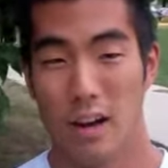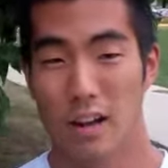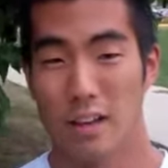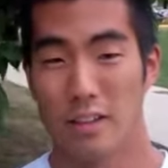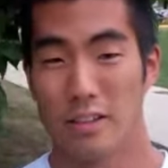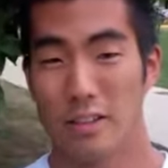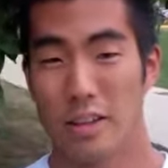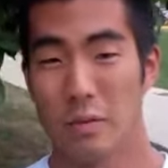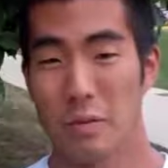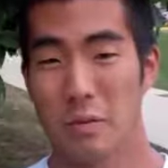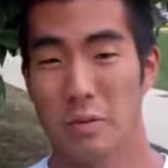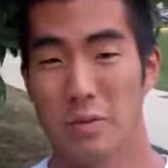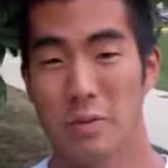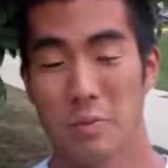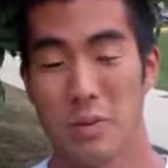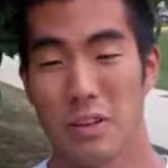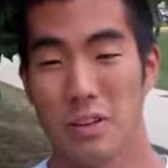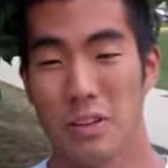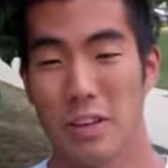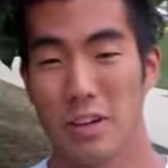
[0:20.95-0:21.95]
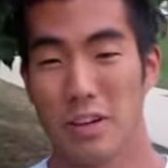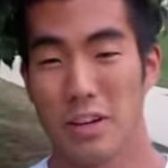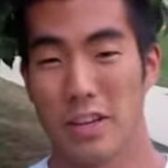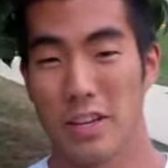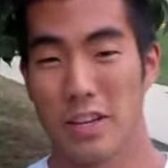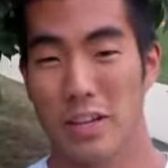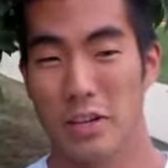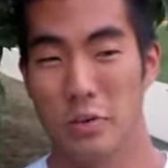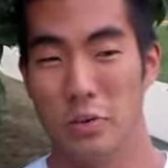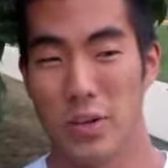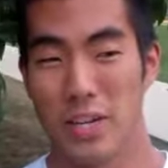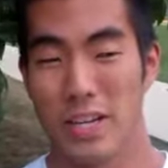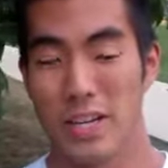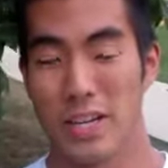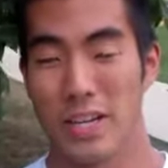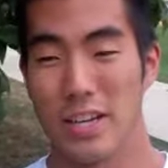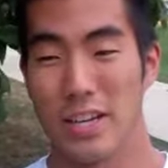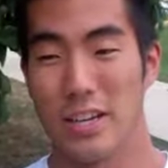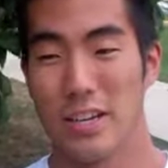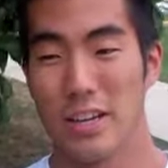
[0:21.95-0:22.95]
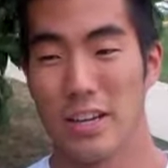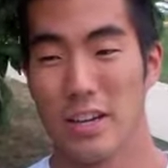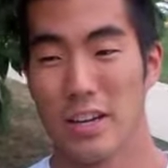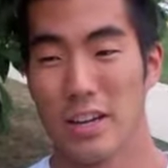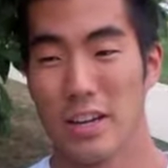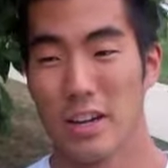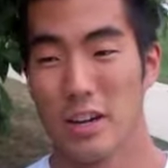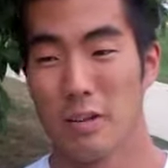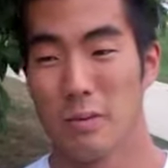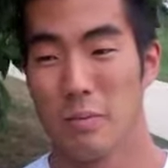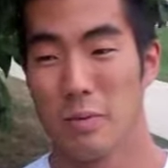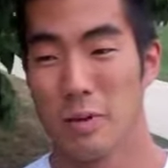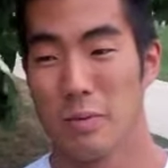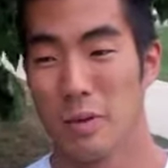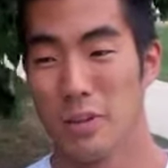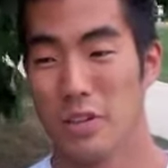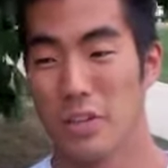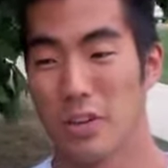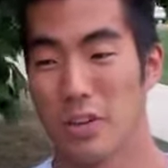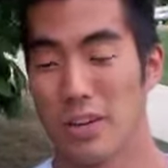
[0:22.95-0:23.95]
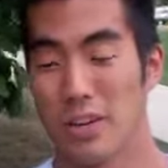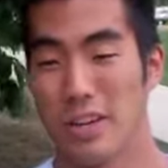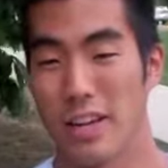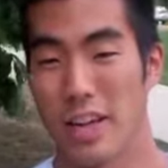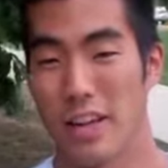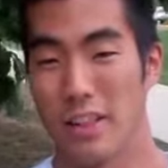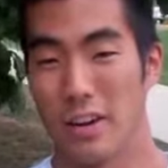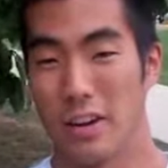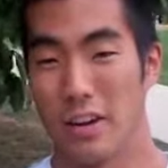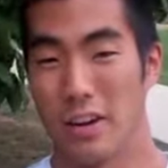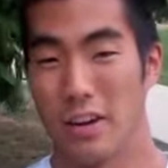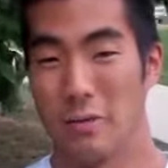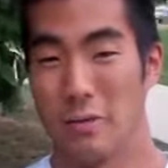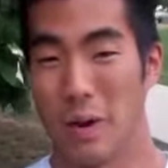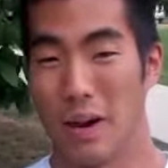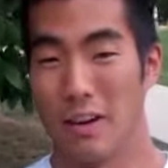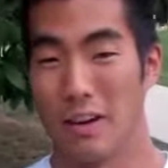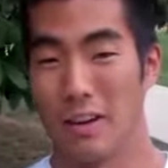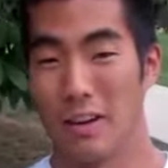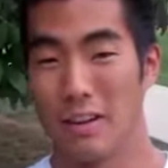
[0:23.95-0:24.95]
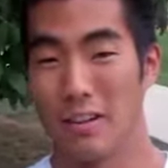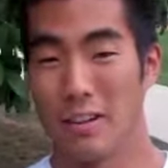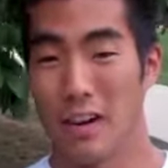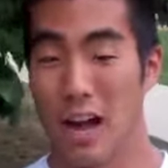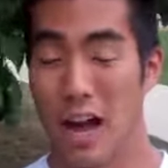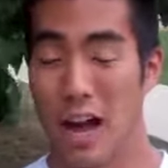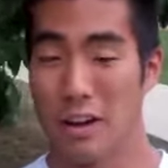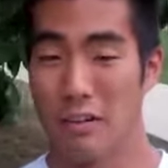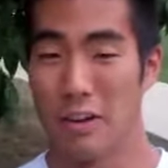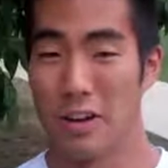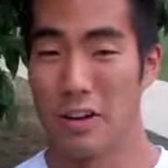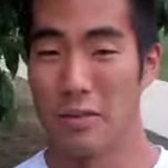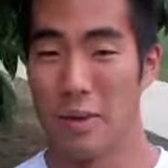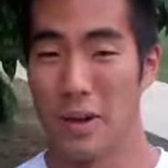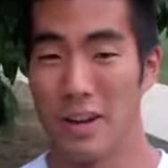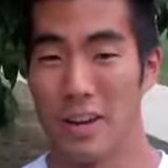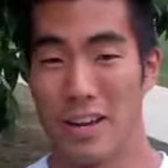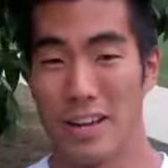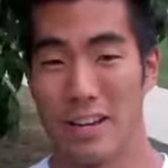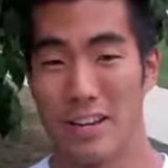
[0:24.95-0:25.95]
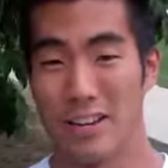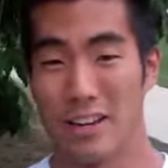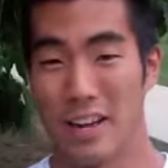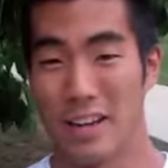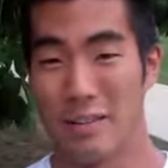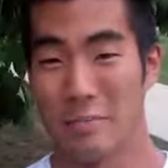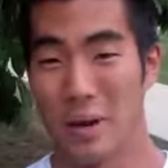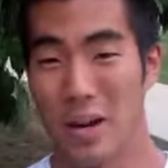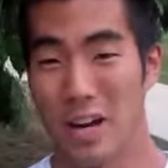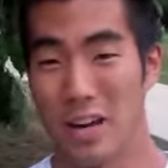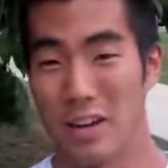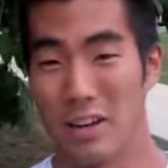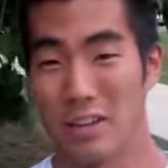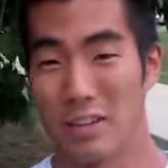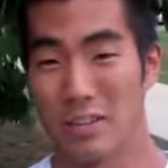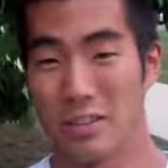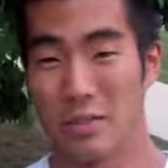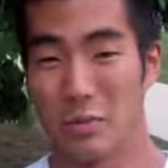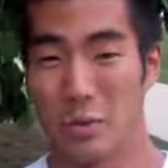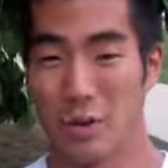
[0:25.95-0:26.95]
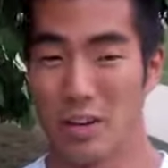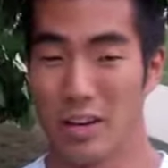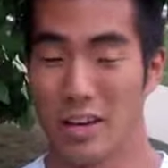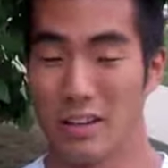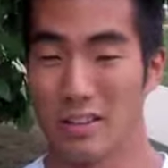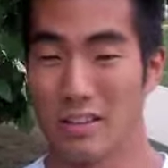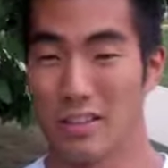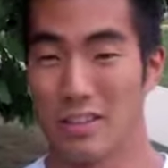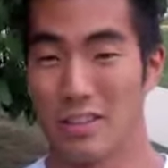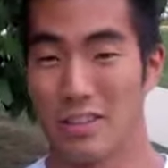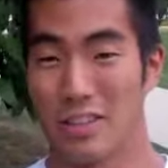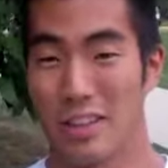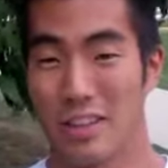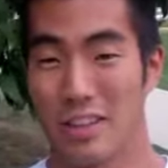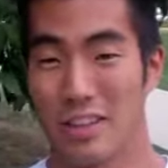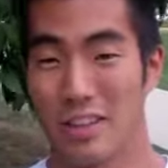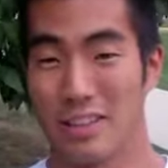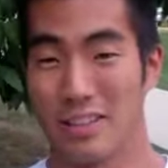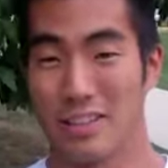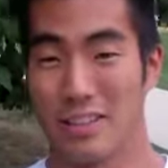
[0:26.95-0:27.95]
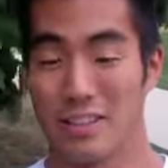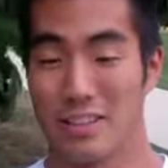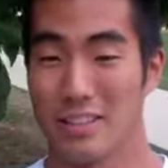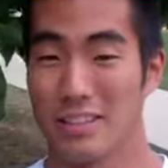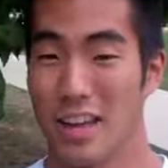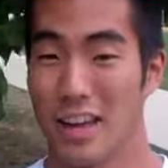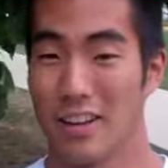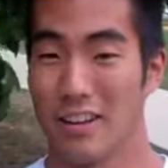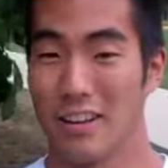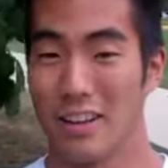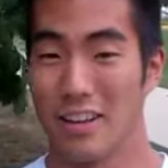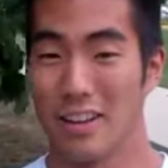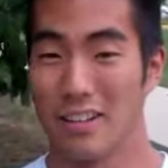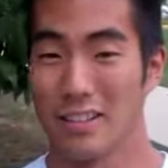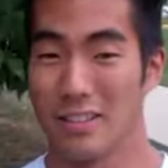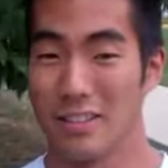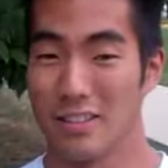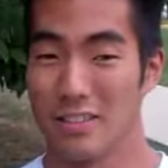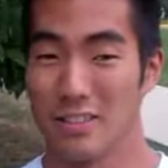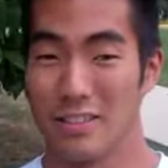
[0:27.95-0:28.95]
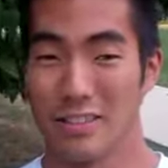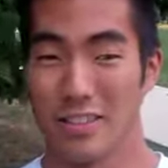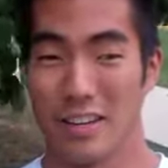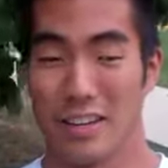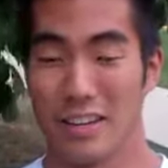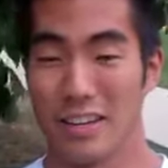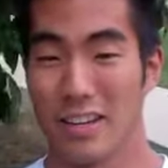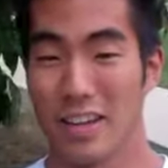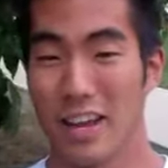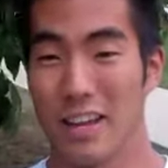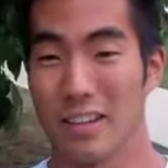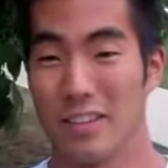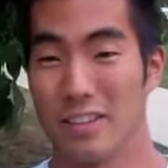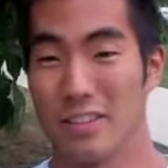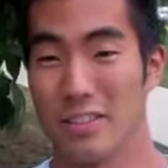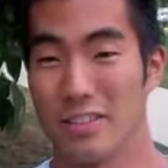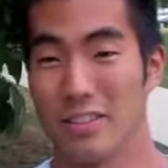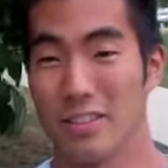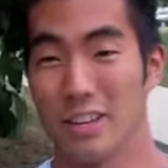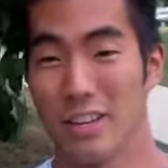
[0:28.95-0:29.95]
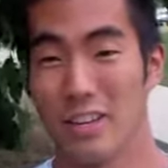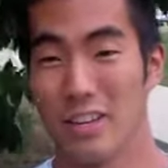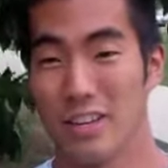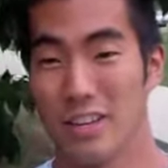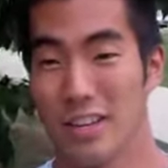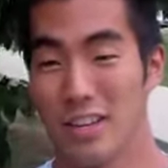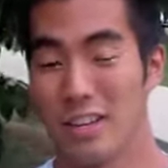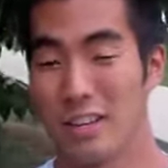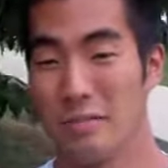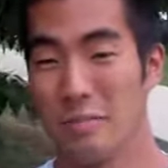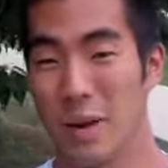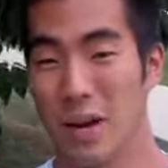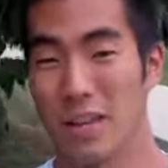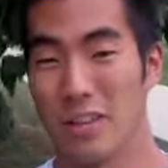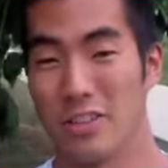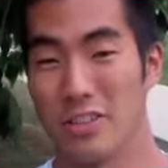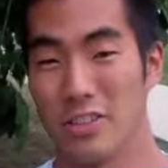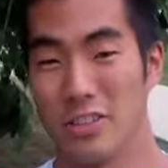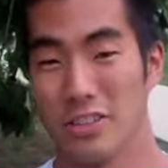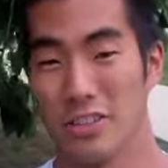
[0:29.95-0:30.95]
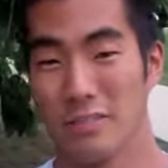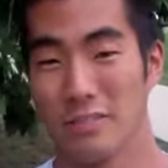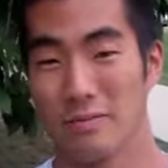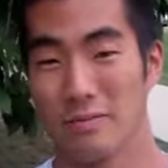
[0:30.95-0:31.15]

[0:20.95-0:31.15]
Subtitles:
Summer was pretty low-key. We pretty much trained together. I ran about 80 to 90 miles, workouts Tuesdays and Saturdays, and just getting together and getting good mileage in.